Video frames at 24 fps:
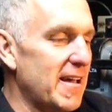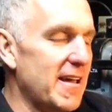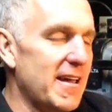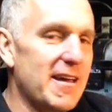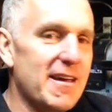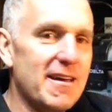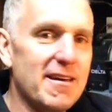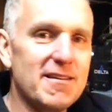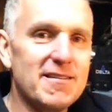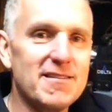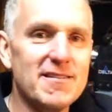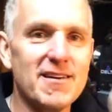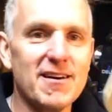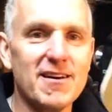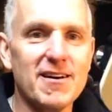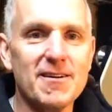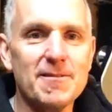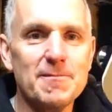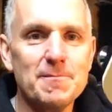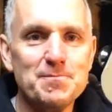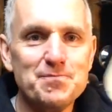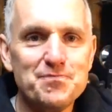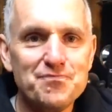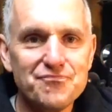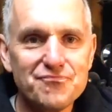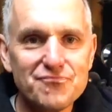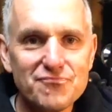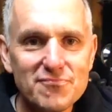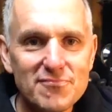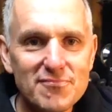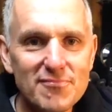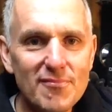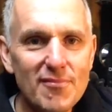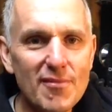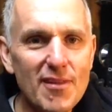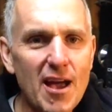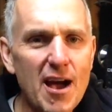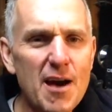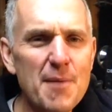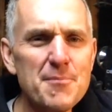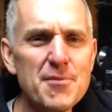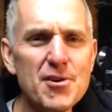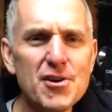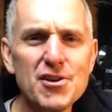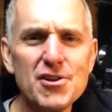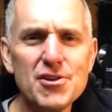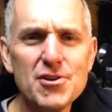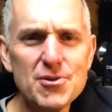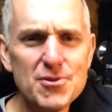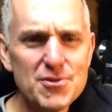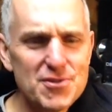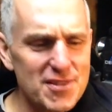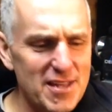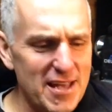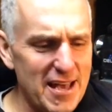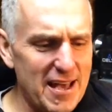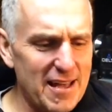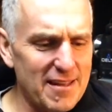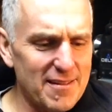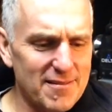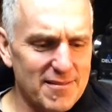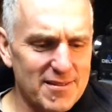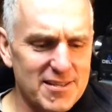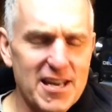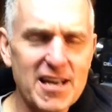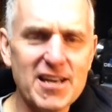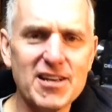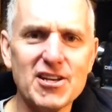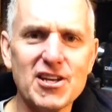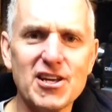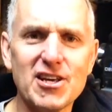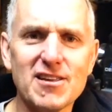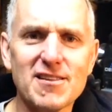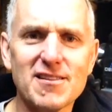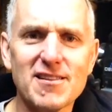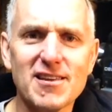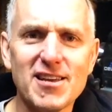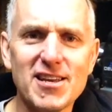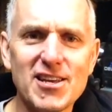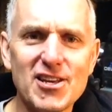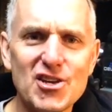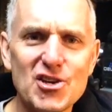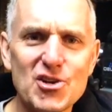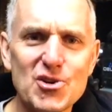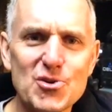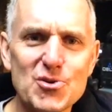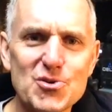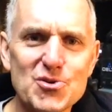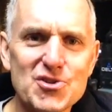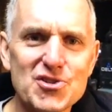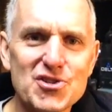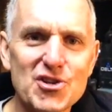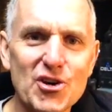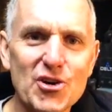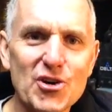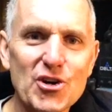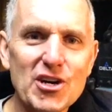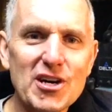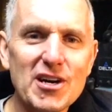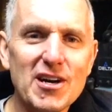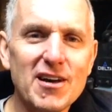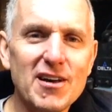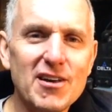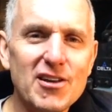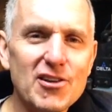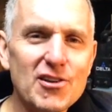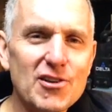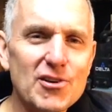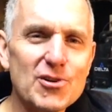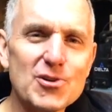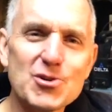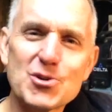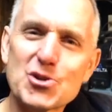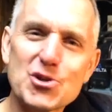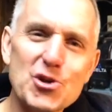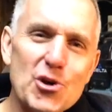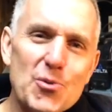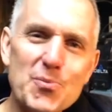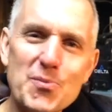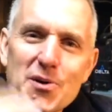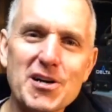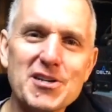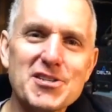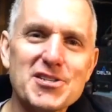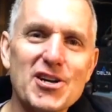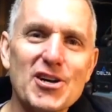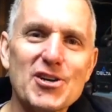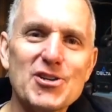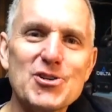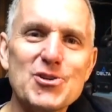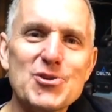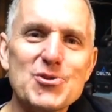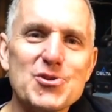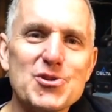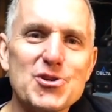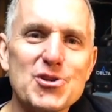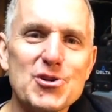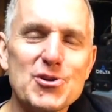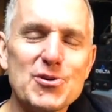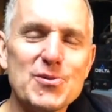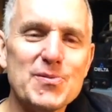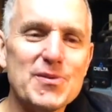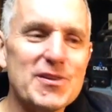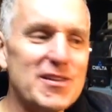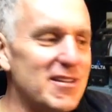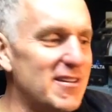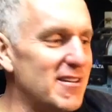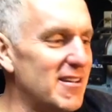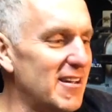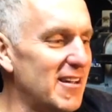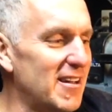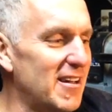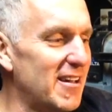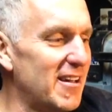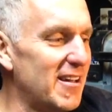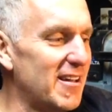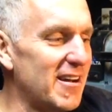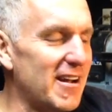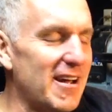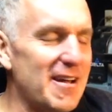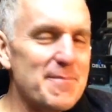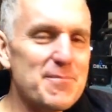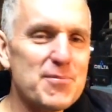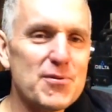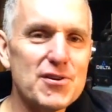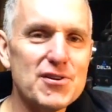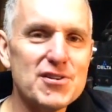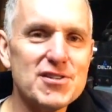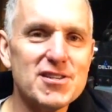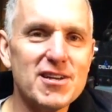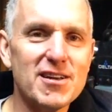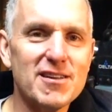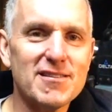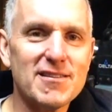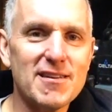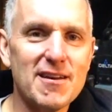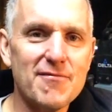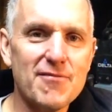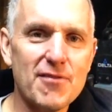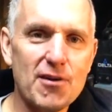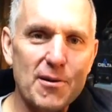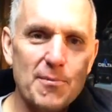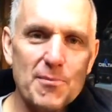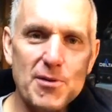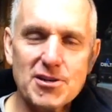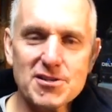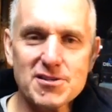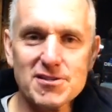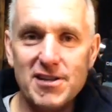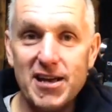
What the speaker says: And I'm going to use that technique that he used. So you learn so much on YouTube, and I appreciate that very much.